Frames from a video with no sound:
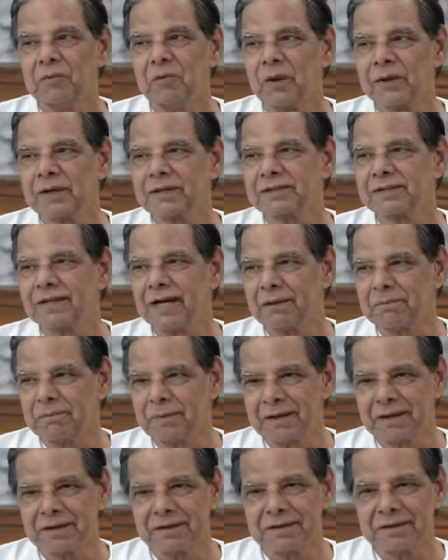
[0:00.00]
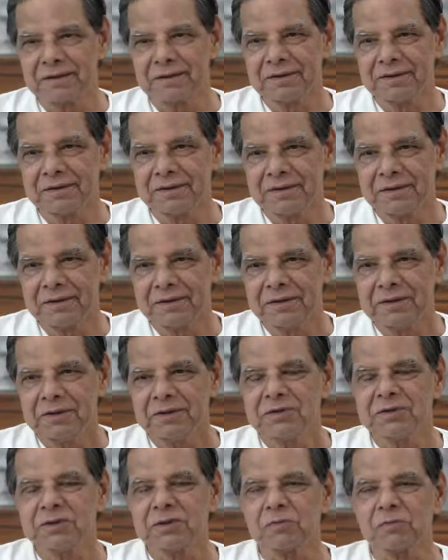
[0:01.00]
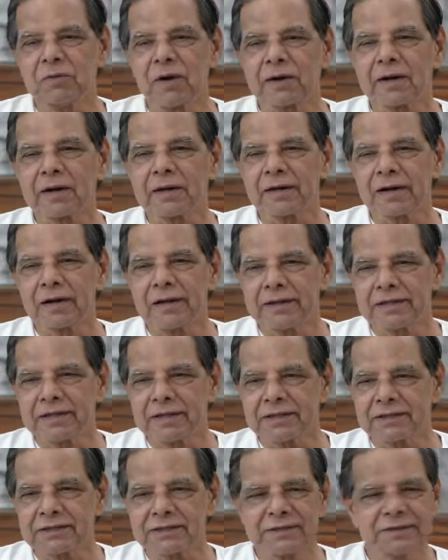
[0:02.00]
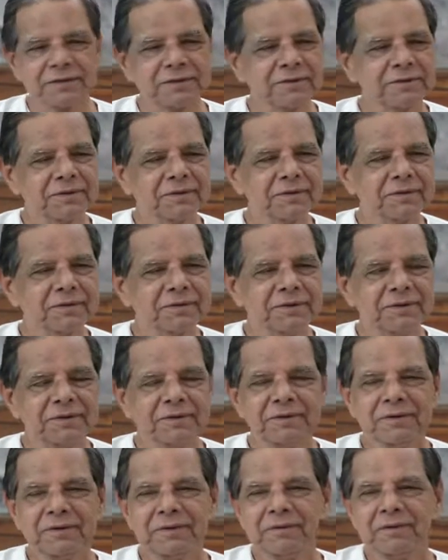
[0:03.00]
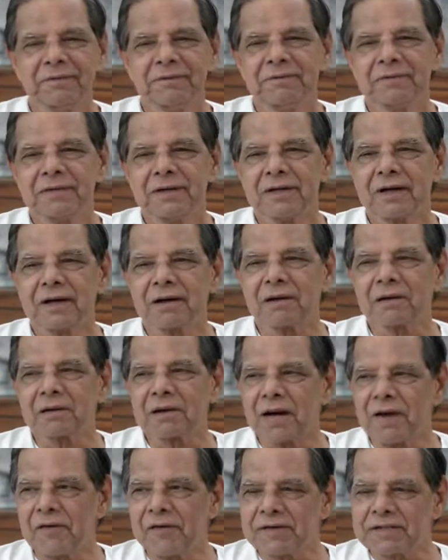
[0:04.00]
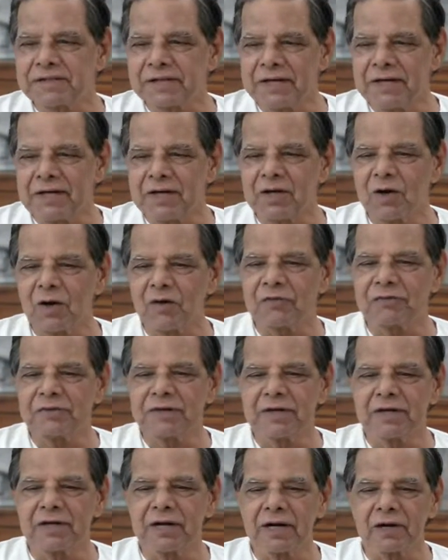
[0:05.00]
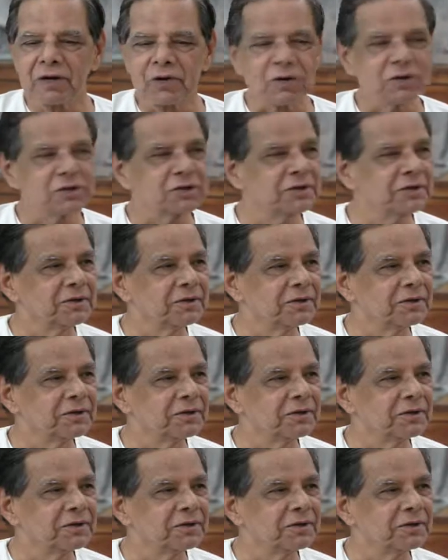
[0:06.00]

What a statement. So what are religions? They are a travesty of the real truth.